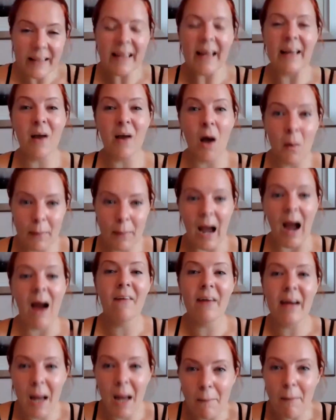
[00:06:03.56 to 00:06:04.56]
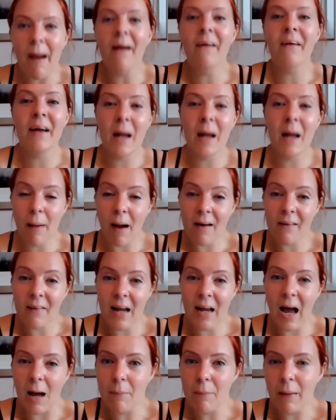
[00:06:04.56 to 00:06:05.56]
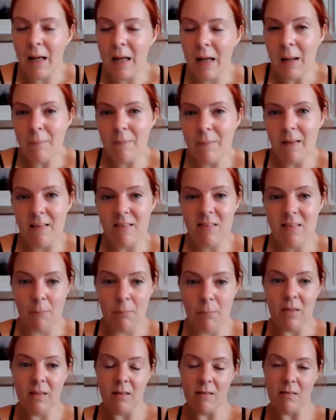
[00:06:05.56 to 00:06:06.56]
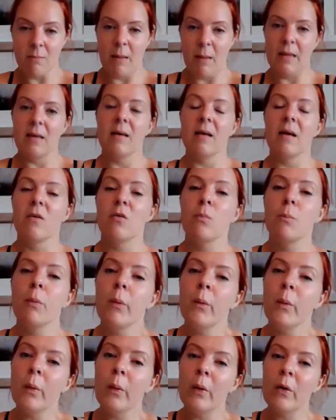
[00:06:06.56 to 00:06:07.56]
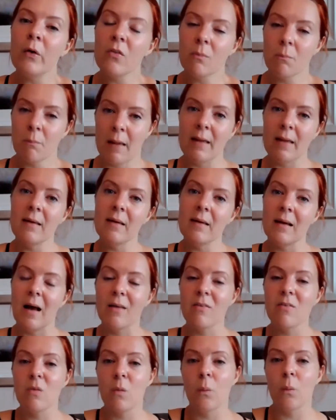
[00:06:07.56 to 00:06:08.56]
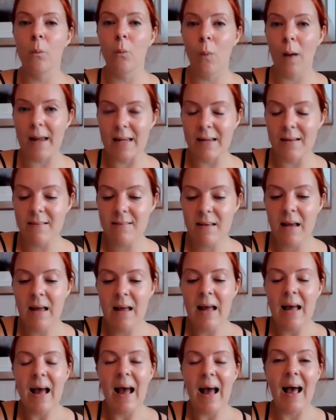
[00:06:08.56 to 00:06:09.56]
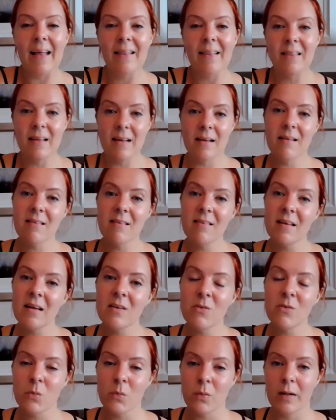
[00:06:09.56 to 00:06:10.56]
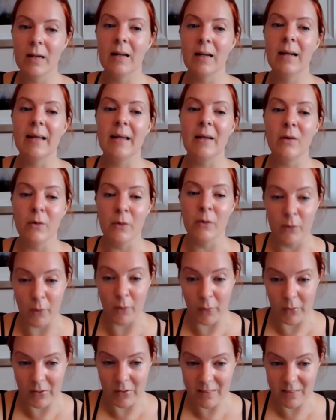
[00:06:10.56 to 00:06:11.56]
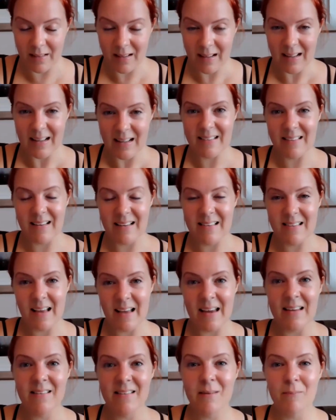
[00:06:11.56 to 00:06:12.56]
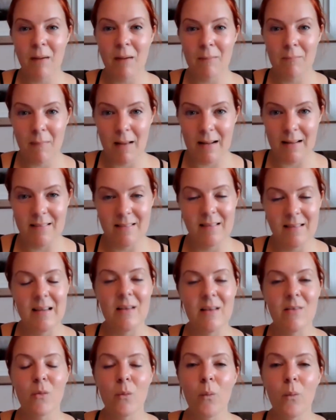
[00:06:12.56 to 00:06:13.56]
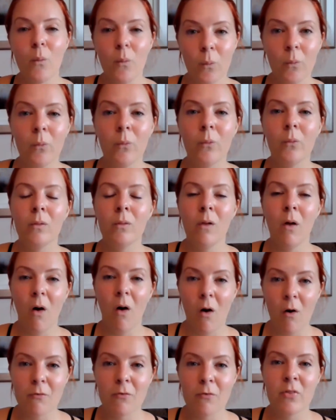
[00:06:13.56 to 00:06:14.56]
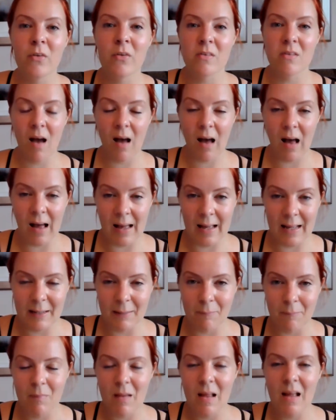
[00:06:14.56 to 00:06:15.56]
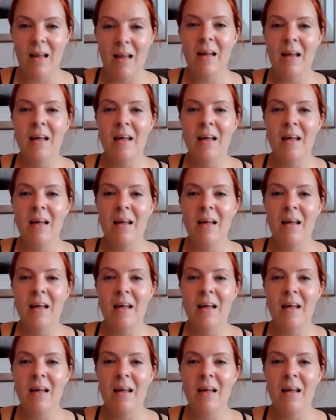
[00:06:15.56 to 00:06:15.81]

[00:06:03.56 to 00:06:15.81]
want to get going, hurry up, hurry up, hurry up. There's something that's making us pause, making us wait. And this is really good. As I say to my mentees all of the time,